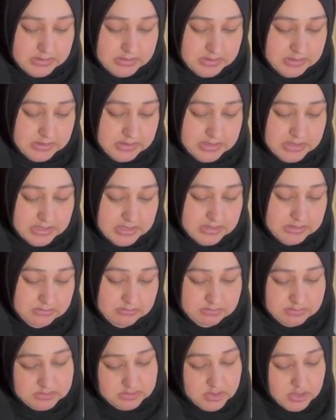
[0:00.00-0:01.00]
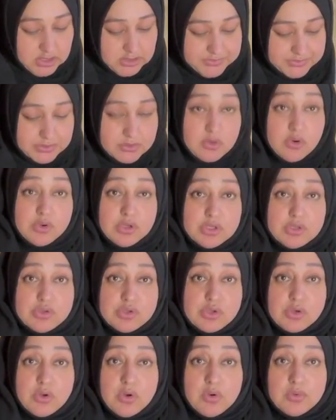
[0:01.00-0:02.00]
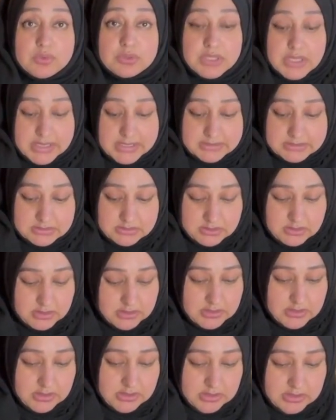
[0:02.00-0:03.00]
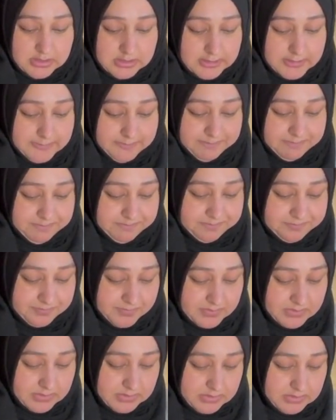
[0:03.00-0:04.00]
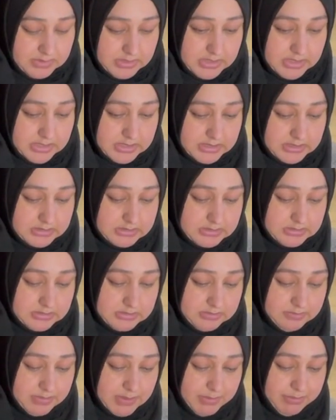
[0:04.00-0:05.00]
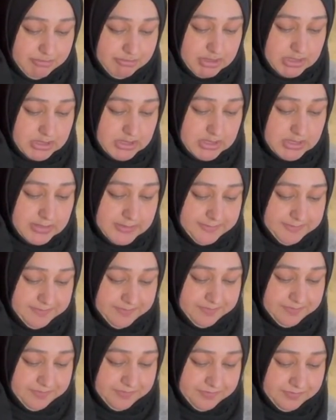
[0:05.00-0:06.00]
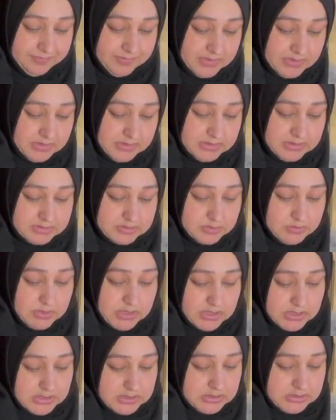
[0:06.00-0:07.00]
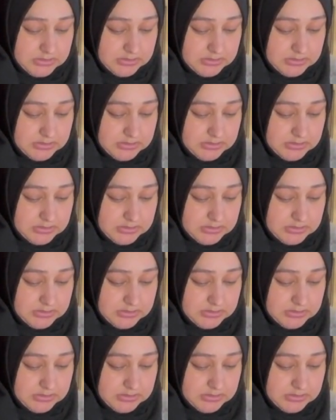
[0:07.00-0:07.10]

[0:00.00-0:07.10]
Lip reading: again salt according to your own taste, and paprika as well.